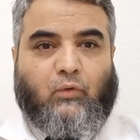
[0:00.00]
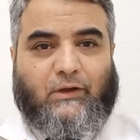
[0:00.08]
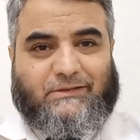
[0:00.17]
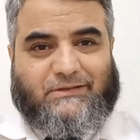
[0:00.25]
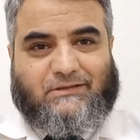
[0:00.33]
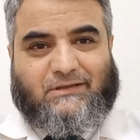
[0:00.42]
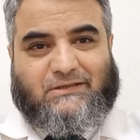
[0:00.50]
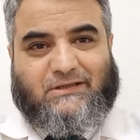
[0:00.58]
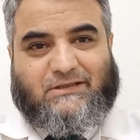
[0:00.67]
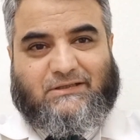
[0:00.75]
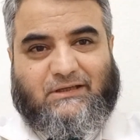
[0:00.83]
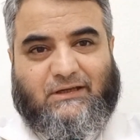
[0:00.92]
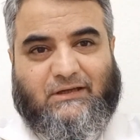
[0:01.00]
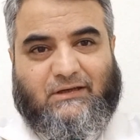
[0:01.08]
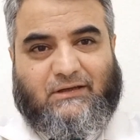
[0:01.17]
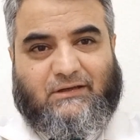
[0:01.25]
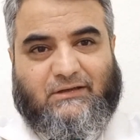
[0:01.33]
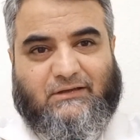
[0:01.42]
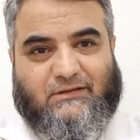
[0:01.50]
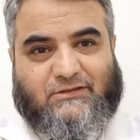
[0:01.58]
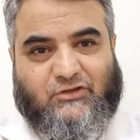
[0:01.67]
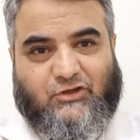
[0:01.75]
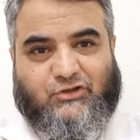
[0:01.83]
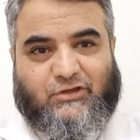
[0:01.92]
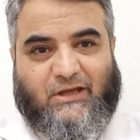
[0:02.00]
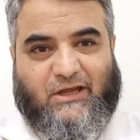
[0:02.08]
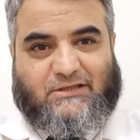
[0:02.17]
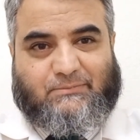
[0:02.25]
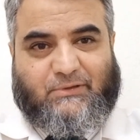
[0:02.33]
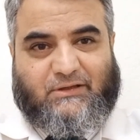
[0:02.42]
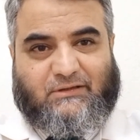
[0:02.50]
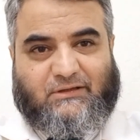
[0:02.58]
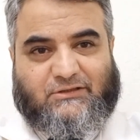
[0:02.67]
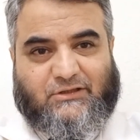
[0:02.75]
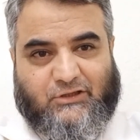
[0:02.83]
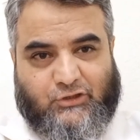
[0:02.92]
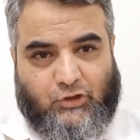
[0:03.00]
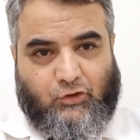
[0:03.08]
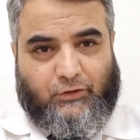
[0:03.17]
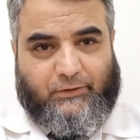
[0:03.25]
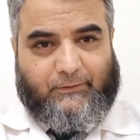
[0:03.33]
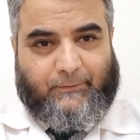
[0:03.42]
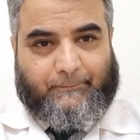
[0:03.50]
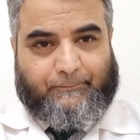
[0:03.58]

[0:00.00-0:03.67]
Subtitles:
once this structure has been secured,